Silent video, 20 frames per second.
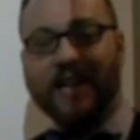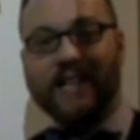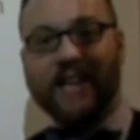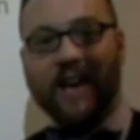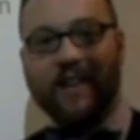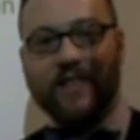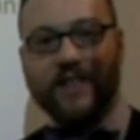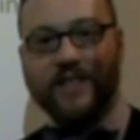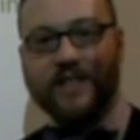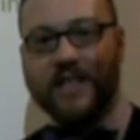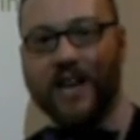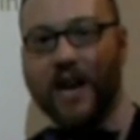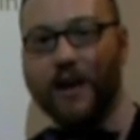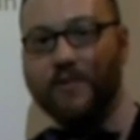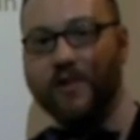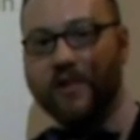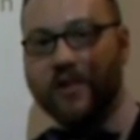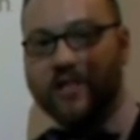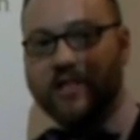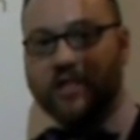Now this time
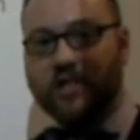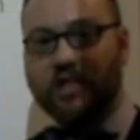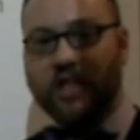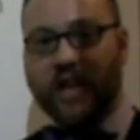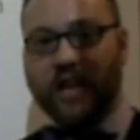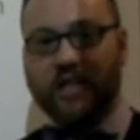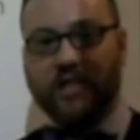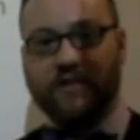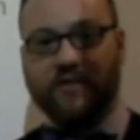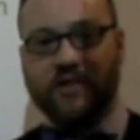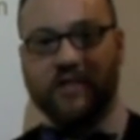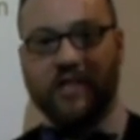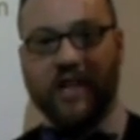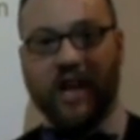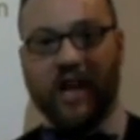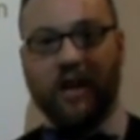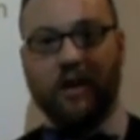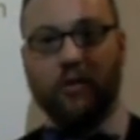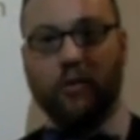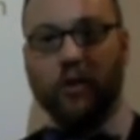there is a change of
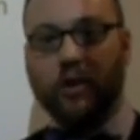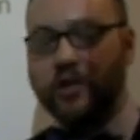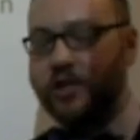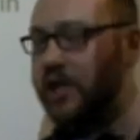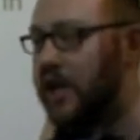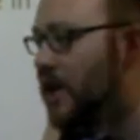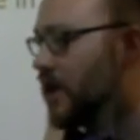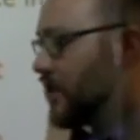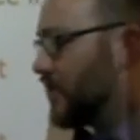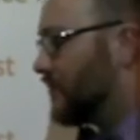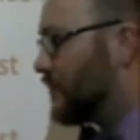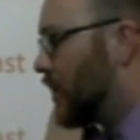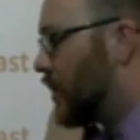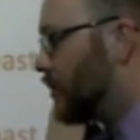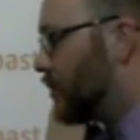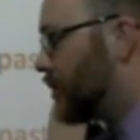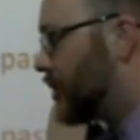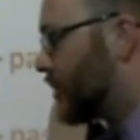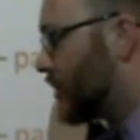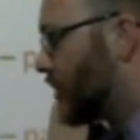state or a change of
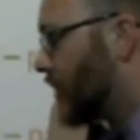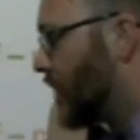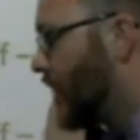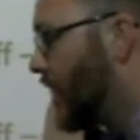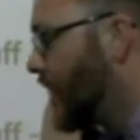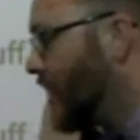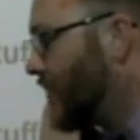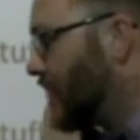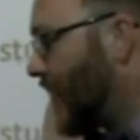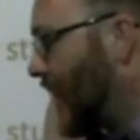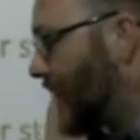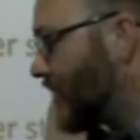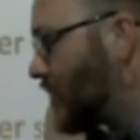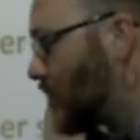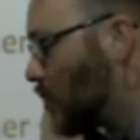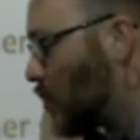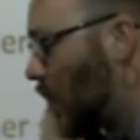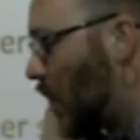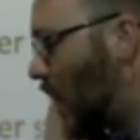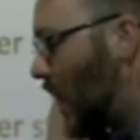motion.
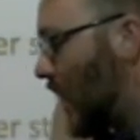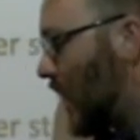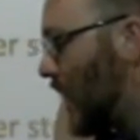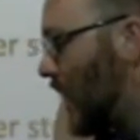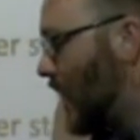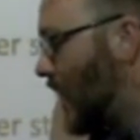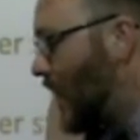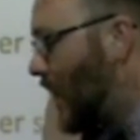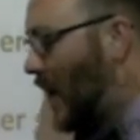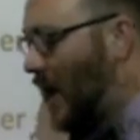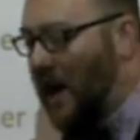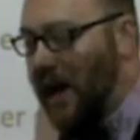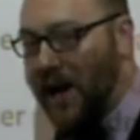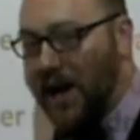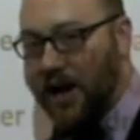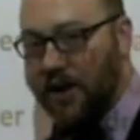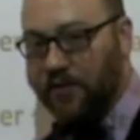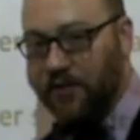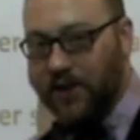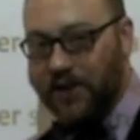That's why I
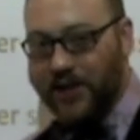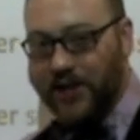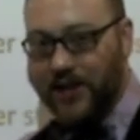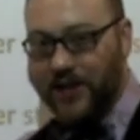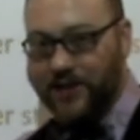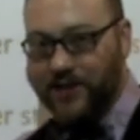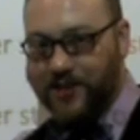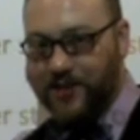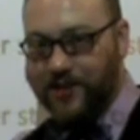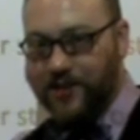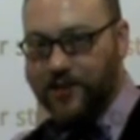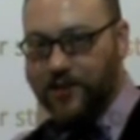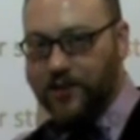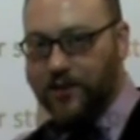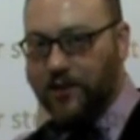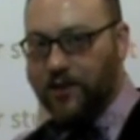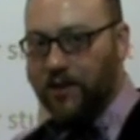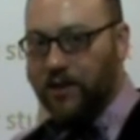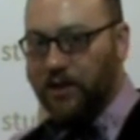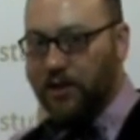have is
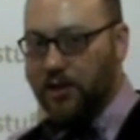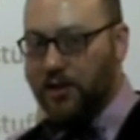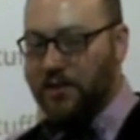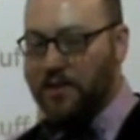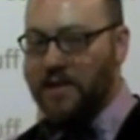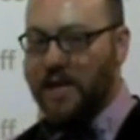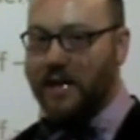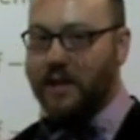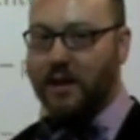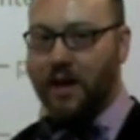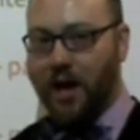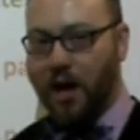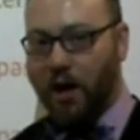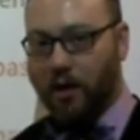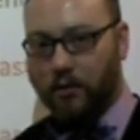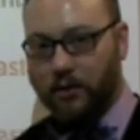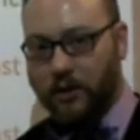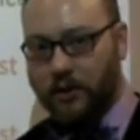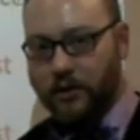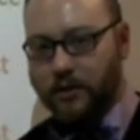instead of
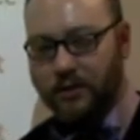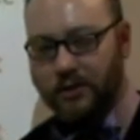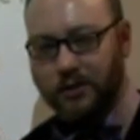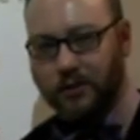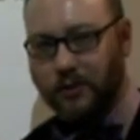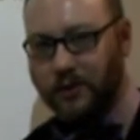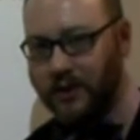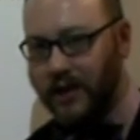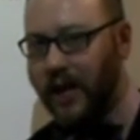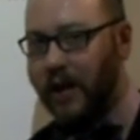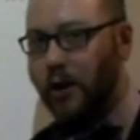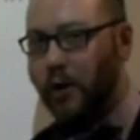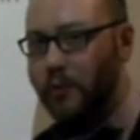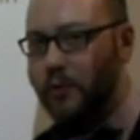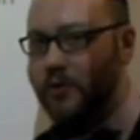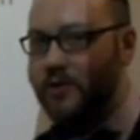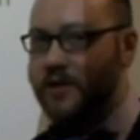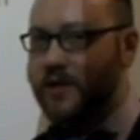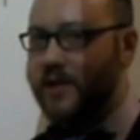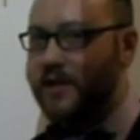hebben. So I hope
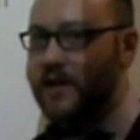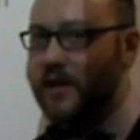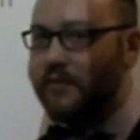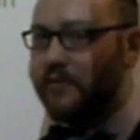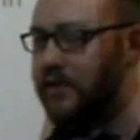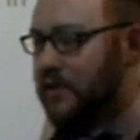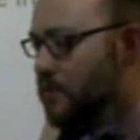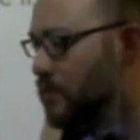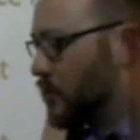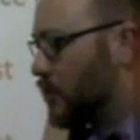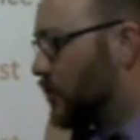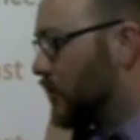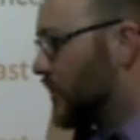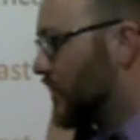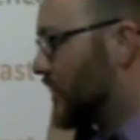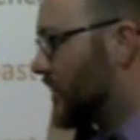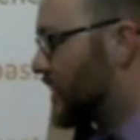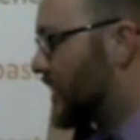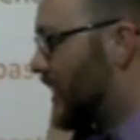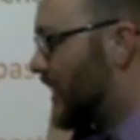you see the difference between
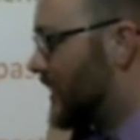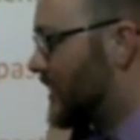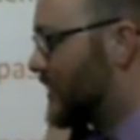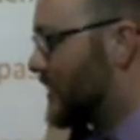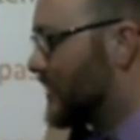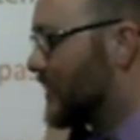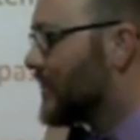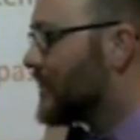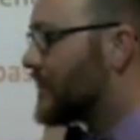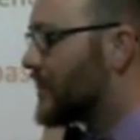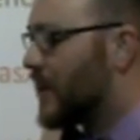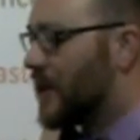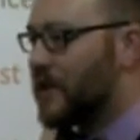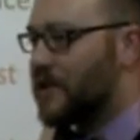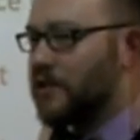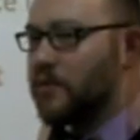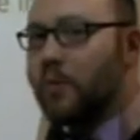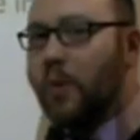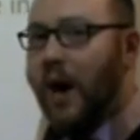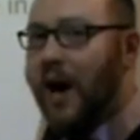this sentence
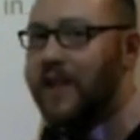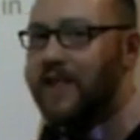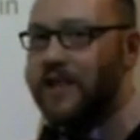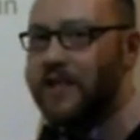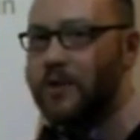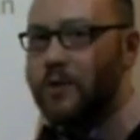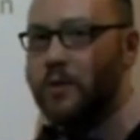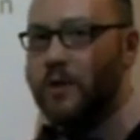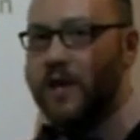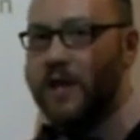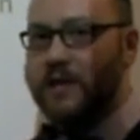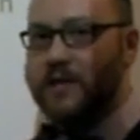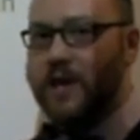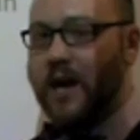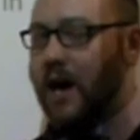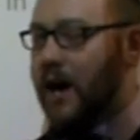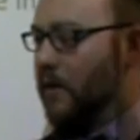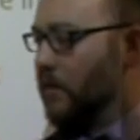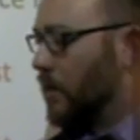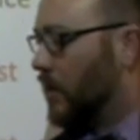and why this one has
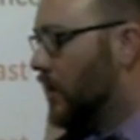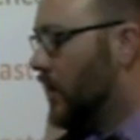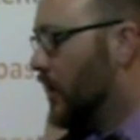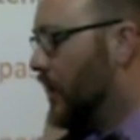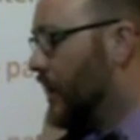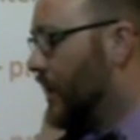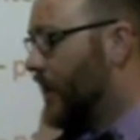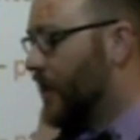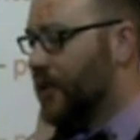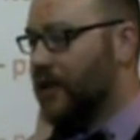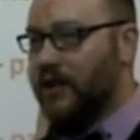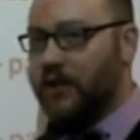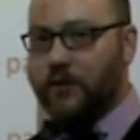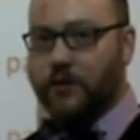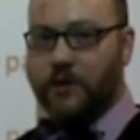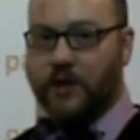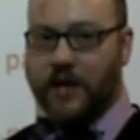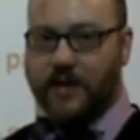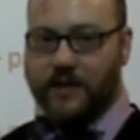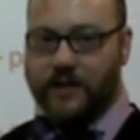hebben and this
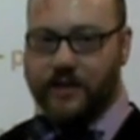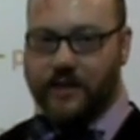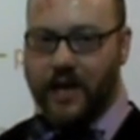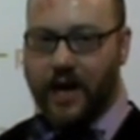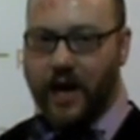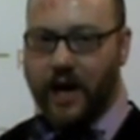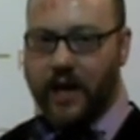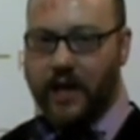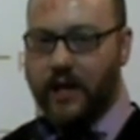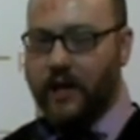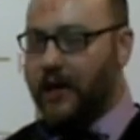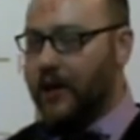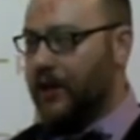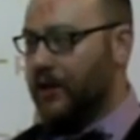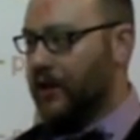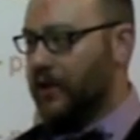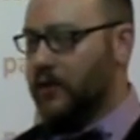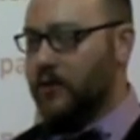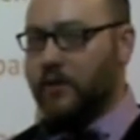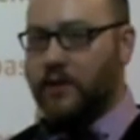one has sei.
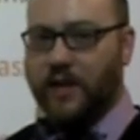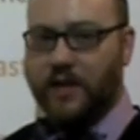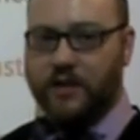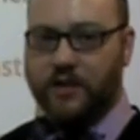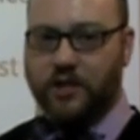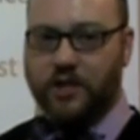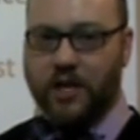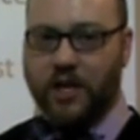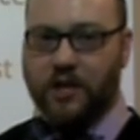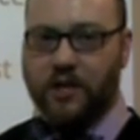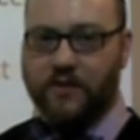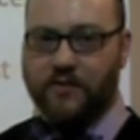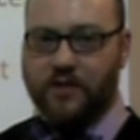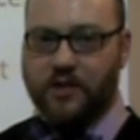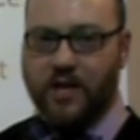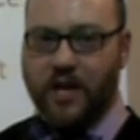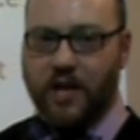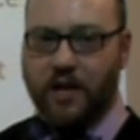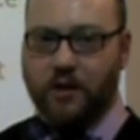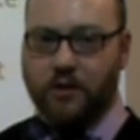This one has a change of
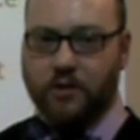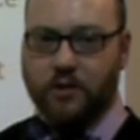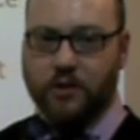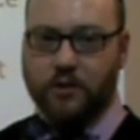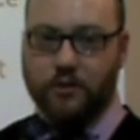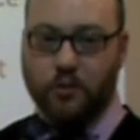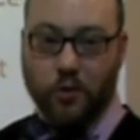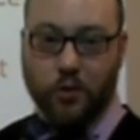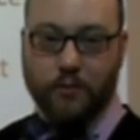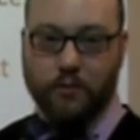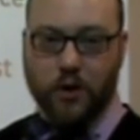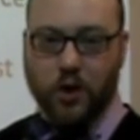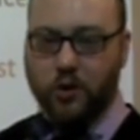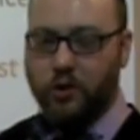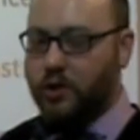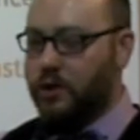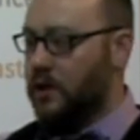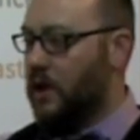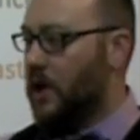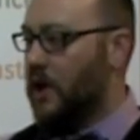state or
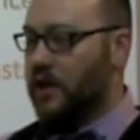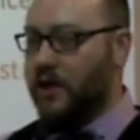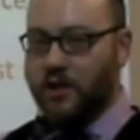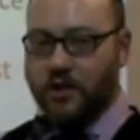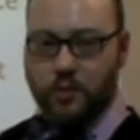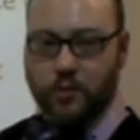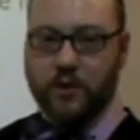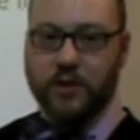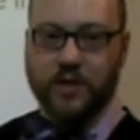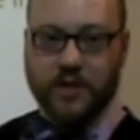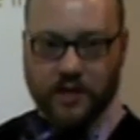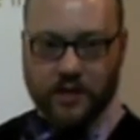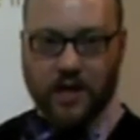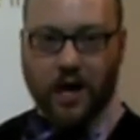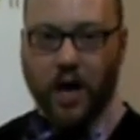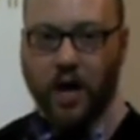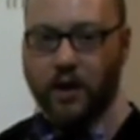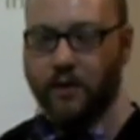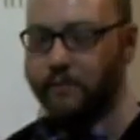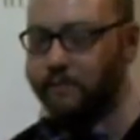motion. This one does
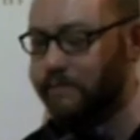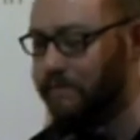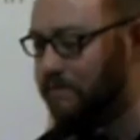not.